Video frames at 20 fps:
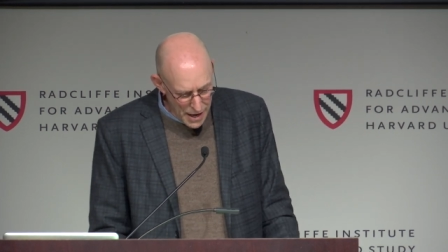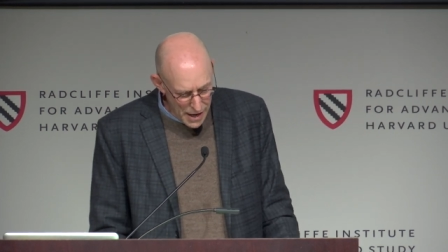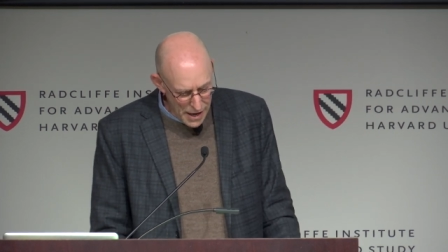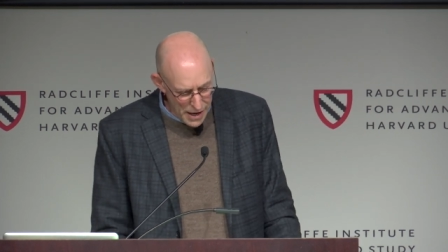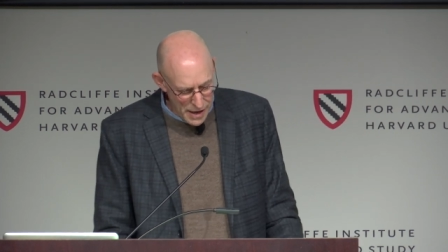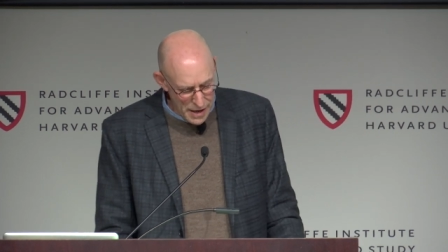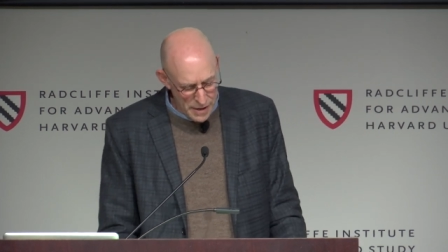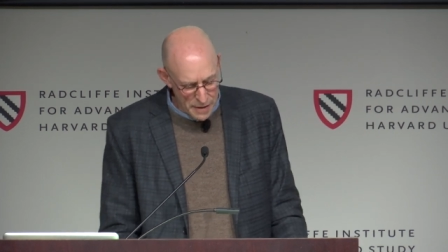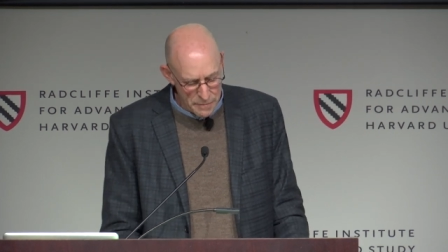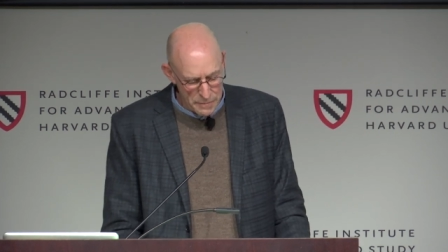
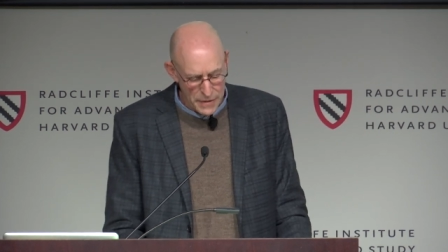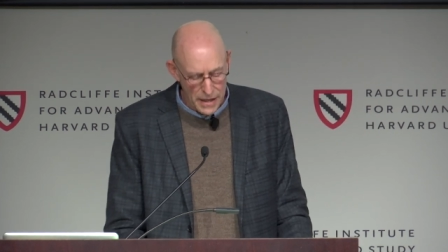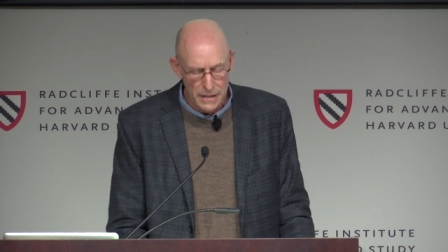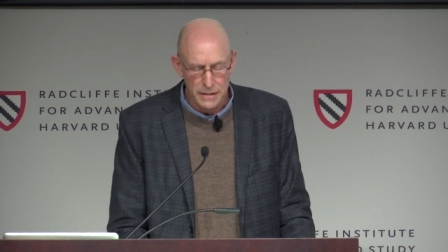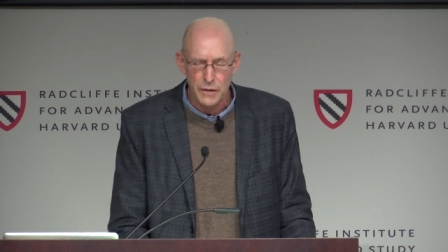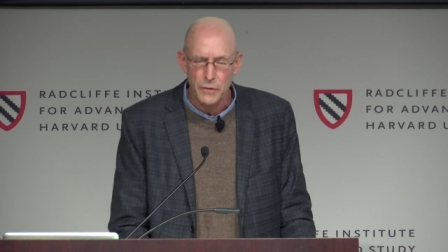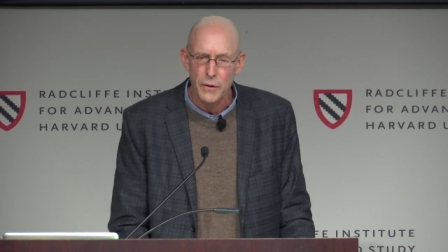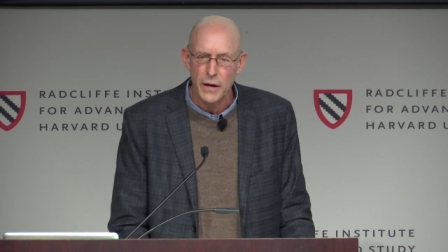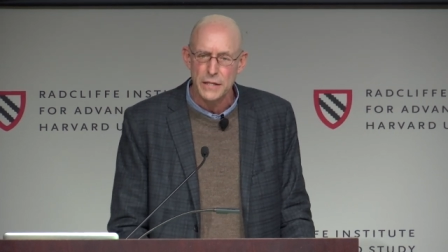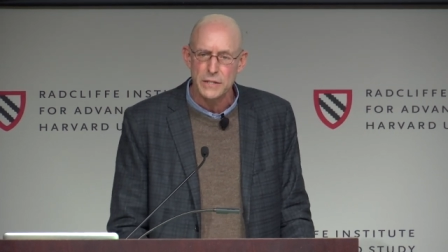Um,
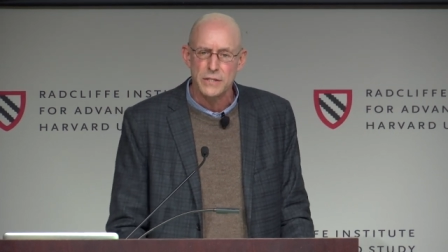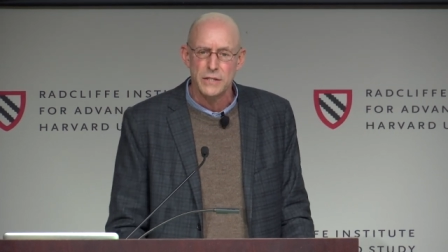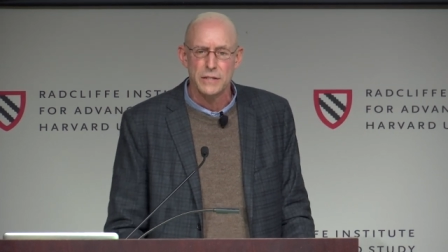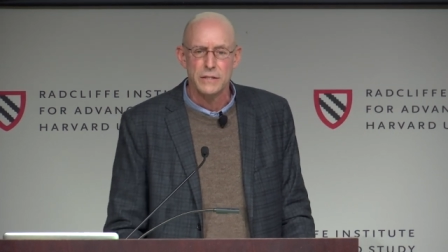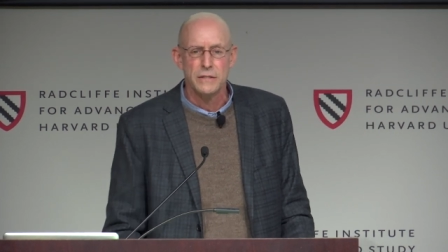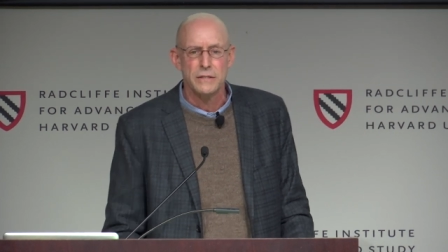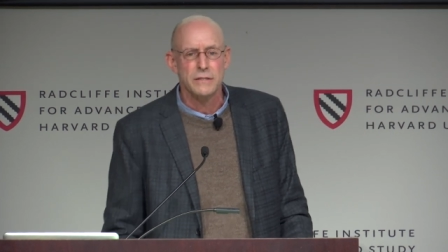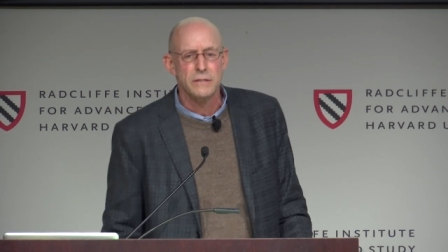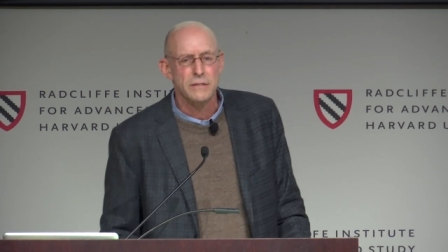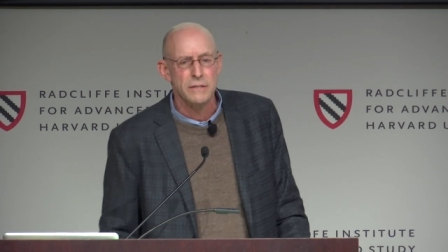that
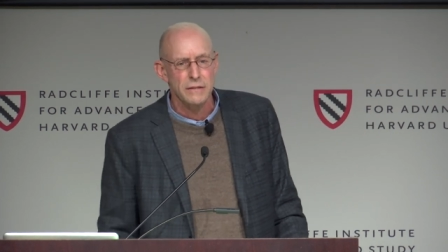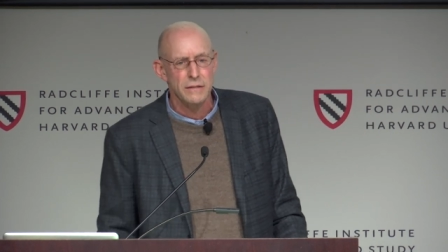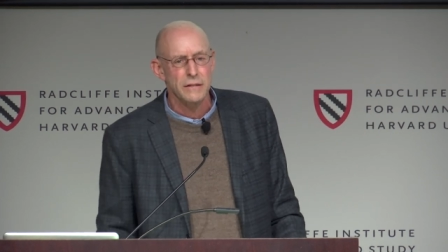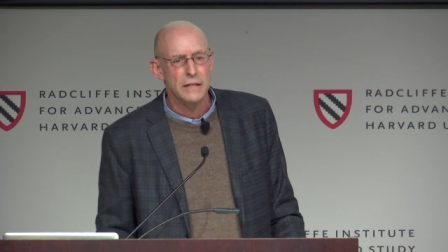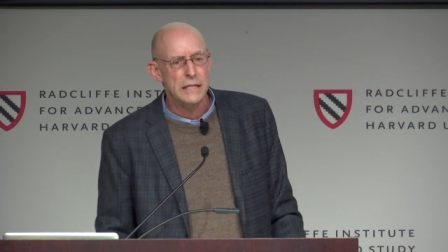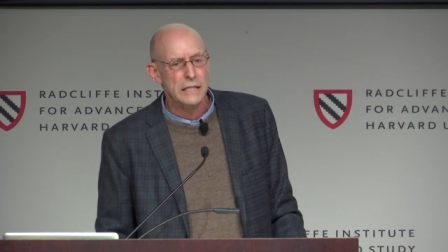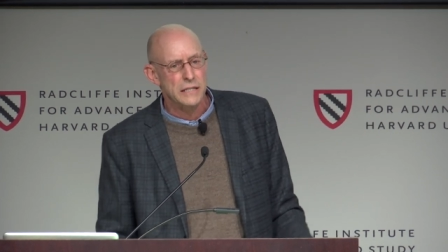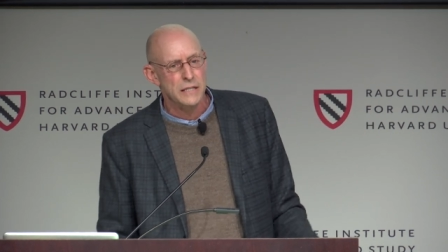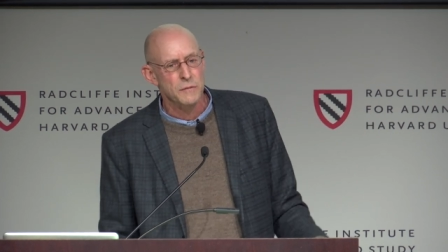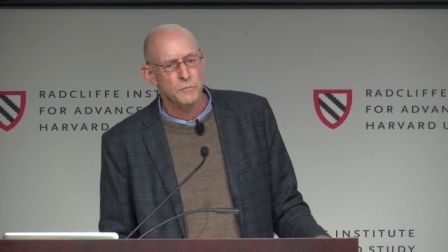questions
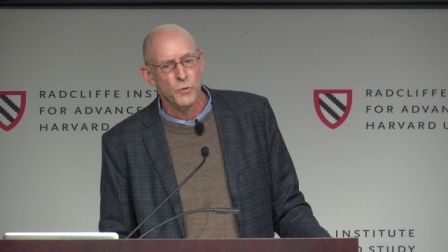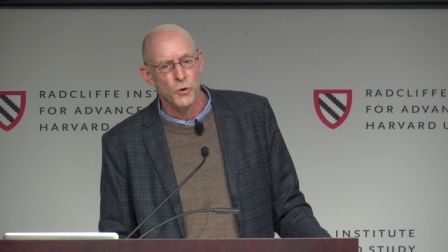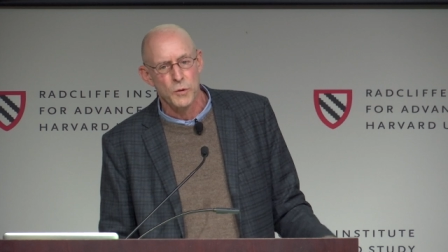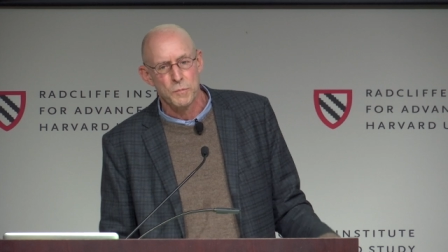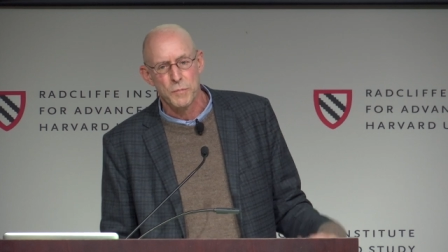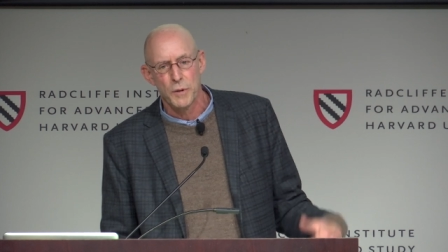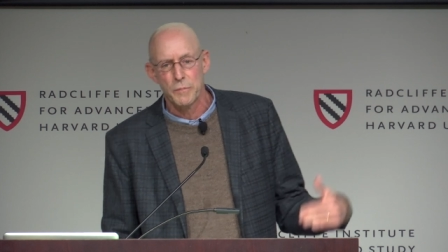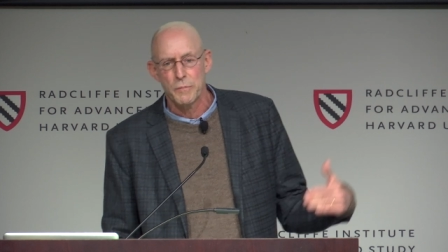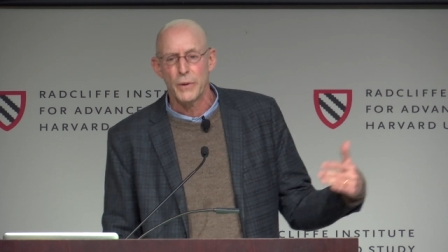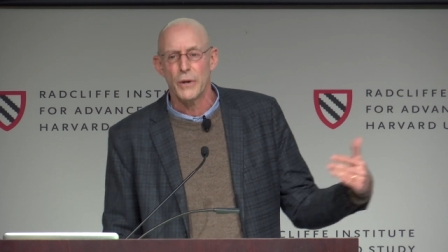lead to more
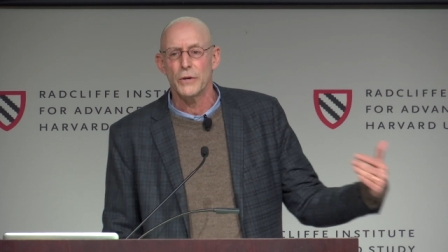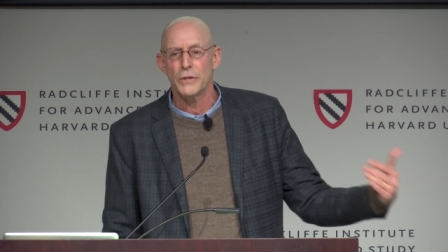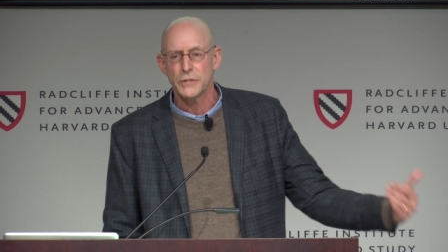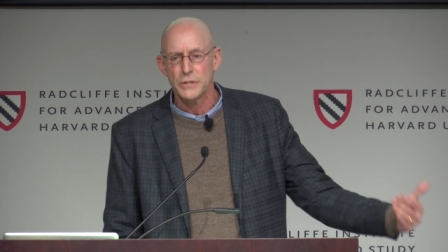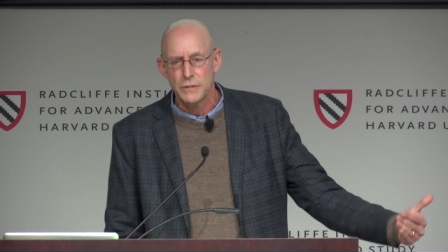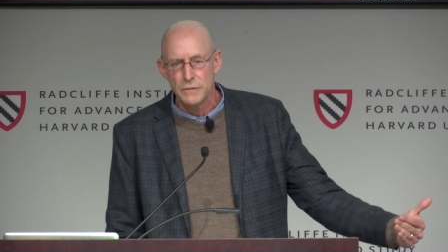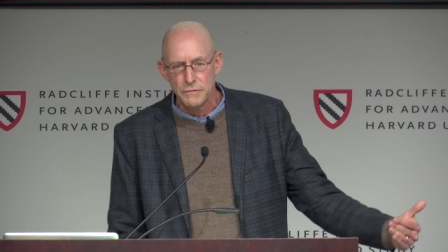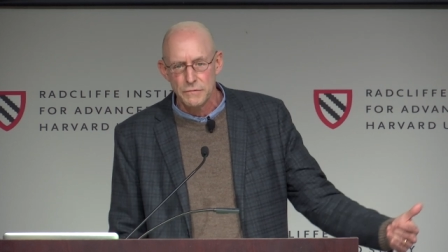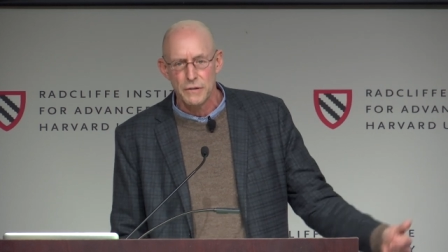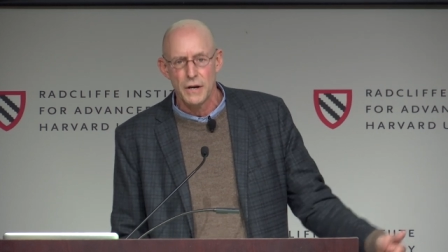
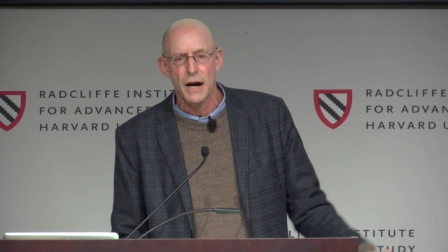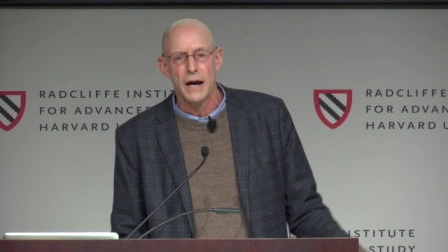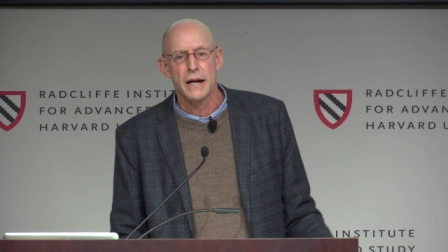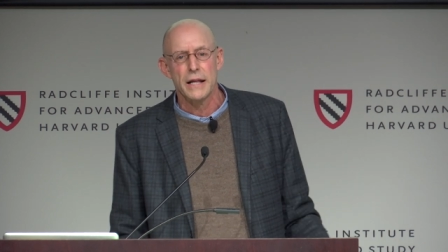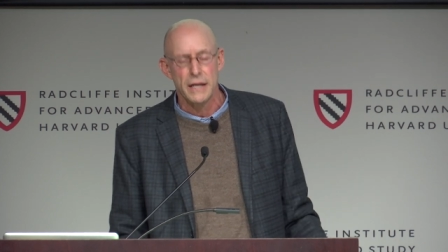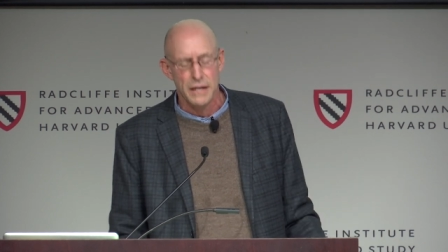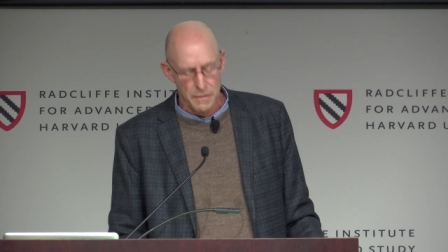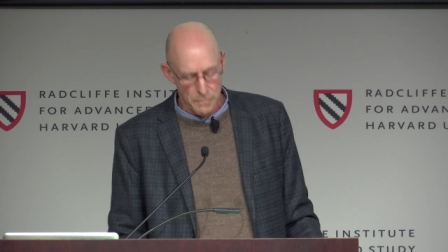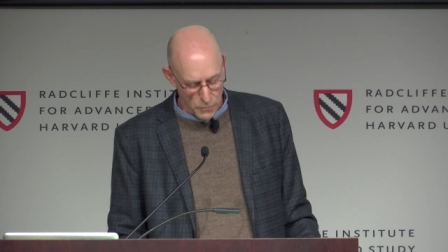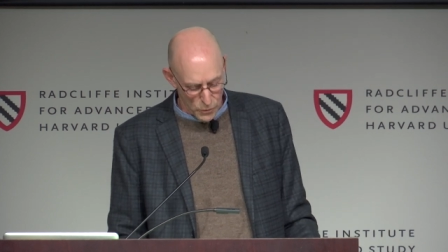propulsive
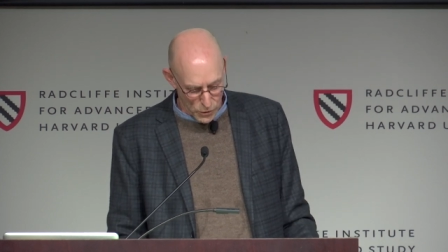writing,